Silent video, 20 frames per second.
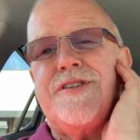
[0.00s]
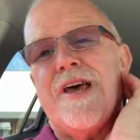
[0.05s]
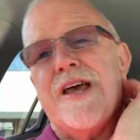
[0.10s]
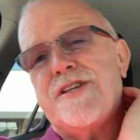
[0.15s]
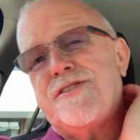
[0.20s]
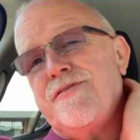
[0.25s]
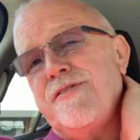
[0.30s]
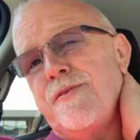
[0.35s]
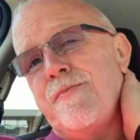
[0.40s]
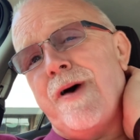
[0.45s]

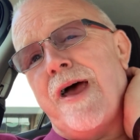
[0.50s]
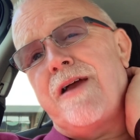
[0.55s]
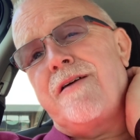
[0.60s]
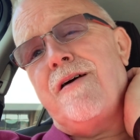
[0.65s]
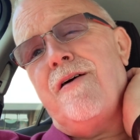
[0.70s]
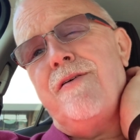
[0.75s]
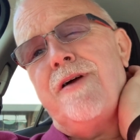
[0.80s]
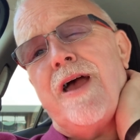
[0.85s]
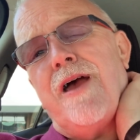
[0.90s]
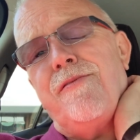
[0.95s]
Dexter in the
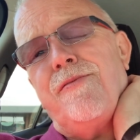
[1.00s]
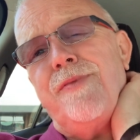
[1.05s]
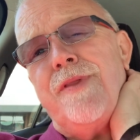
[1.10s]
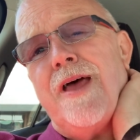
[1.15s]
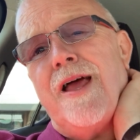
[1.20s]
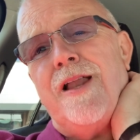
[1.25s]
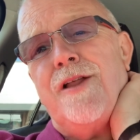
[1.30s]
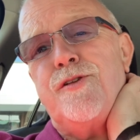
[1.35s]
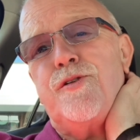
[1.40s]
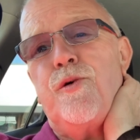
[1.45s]
background gave them
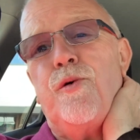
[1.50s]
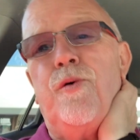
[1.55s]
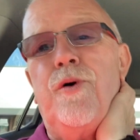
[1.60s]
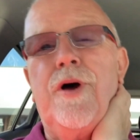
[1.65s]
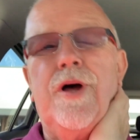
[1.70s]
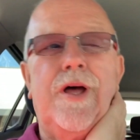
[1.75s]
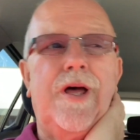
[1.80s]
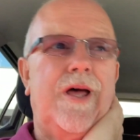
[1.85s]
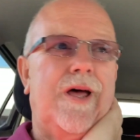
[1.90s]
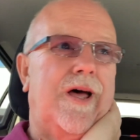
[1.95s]
their little
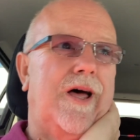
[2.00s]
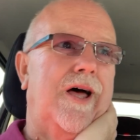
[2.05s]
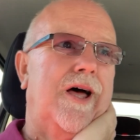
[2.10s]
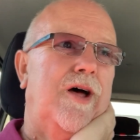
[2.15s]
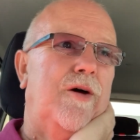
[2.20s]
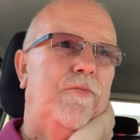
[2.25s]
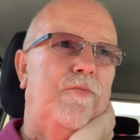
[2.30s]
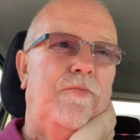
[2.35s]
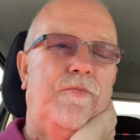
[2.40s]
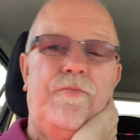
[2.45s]

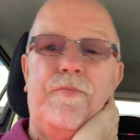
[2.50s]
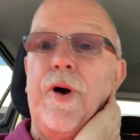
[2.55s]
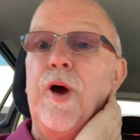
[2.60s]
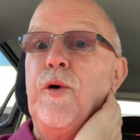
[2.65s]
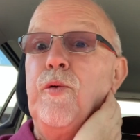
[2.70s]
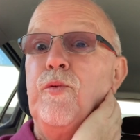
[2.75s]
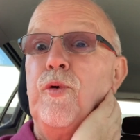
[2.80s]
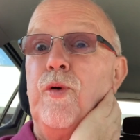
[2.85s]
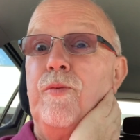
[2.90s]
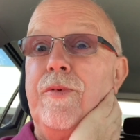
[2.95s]

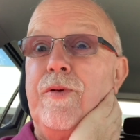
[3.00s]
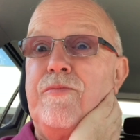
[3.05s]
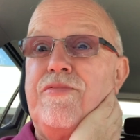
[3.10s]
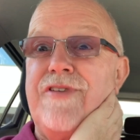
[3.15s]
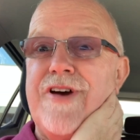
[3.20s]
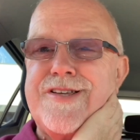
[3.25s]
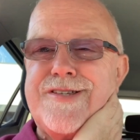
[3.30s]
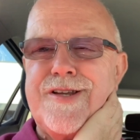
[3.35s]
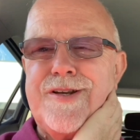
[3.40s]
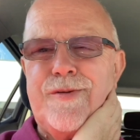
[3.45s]
boat warming
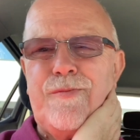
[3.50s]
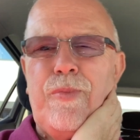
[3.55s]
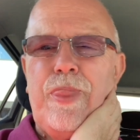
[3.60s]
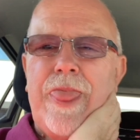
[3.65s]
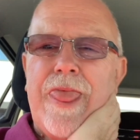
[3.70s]
present,